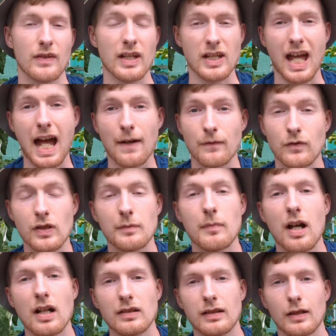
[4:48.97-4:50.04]
that you have
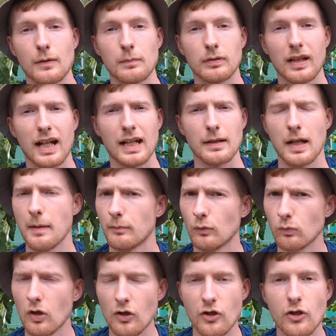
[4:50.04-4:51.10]
tomato blight, but
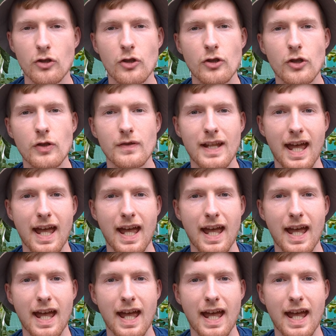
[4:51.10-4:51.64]
what should you do